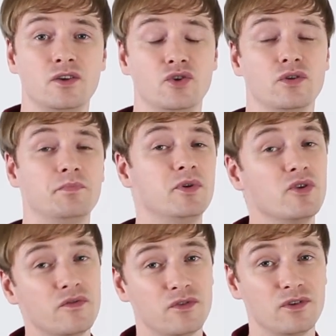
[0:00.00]
You're
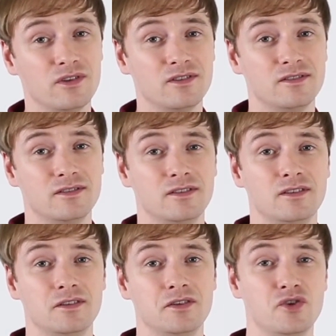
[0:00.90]
beautiful.
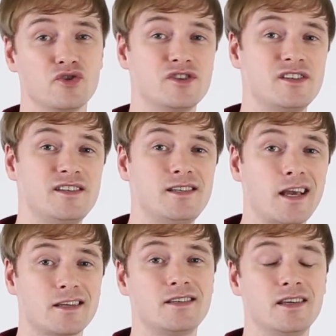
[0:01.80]
You're
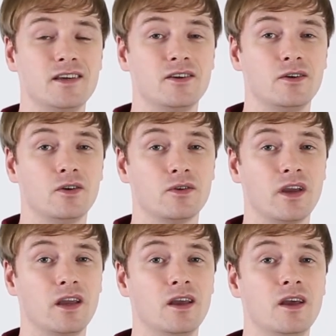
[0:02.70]
sexy.
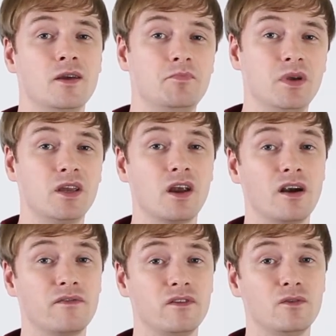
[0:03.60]
Okay, be
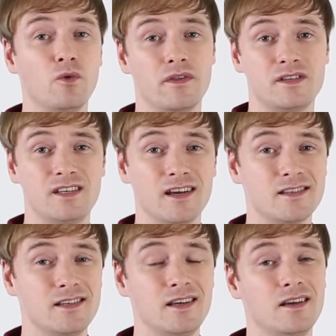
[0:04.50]
careful with
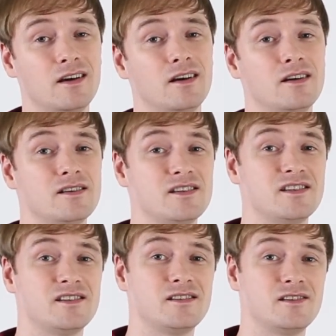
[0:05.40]
sexy.
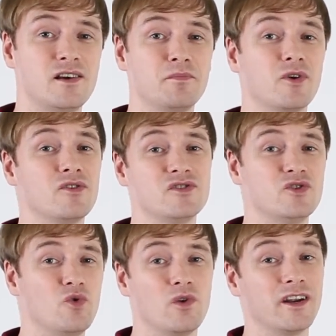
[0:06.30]
Some girls
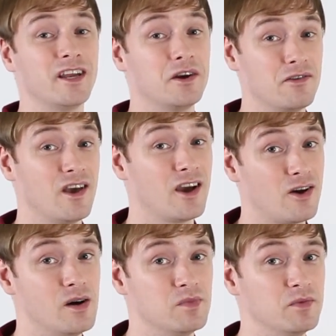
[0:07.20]
don't want to hear that
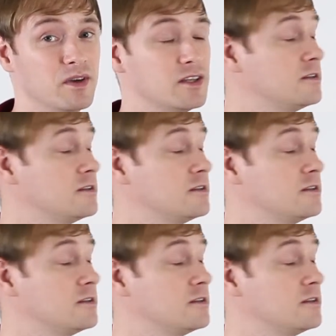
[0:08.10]
compliment.